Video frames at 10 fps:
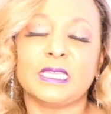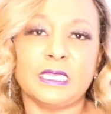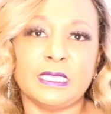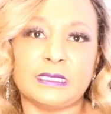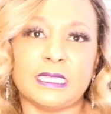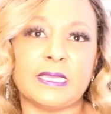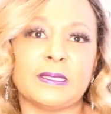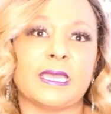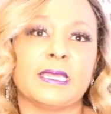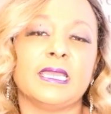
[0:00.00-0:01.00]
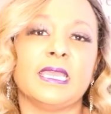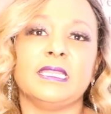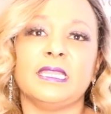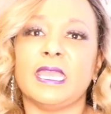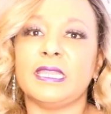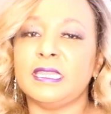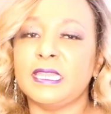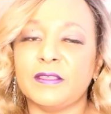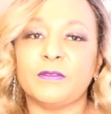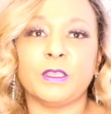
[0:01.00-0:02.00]
He's saying that
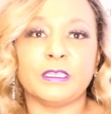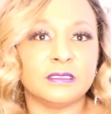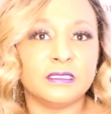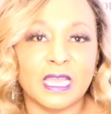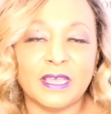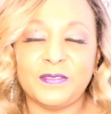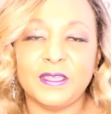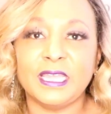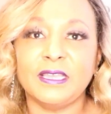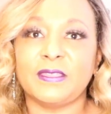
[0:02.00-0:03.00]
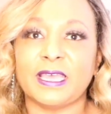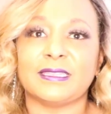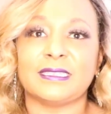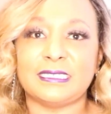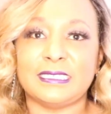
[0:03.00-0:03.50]
nothing that